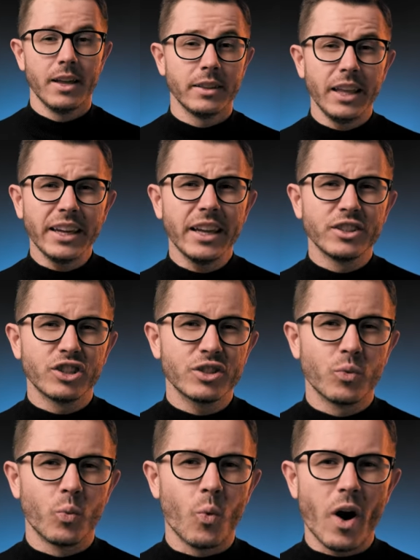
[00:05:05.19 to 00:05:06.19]
Taking
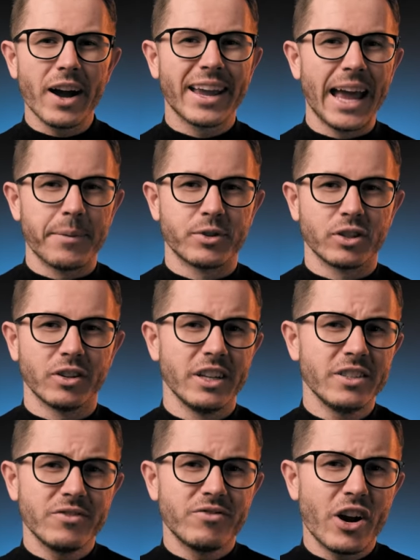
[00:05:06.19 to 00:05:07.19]
just 1 capsule
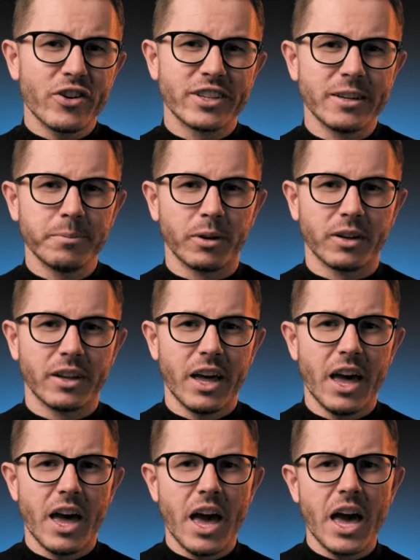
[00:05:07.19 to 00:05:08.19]
is very simple,
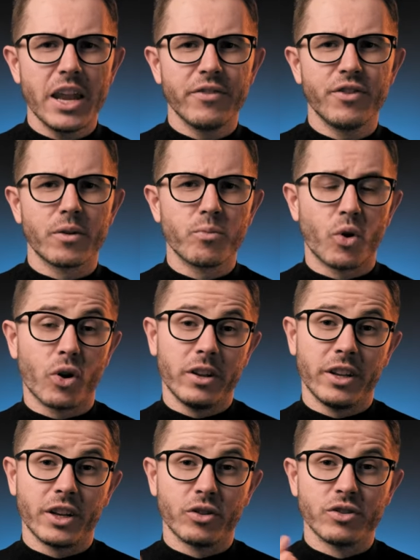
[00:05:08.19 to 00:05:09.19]
and if you're more on
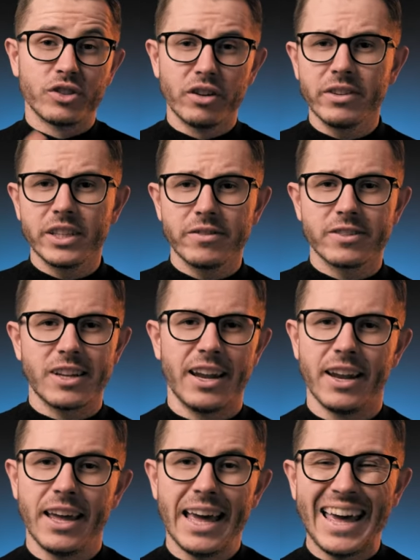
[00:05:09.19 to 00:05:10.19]
the conservative side,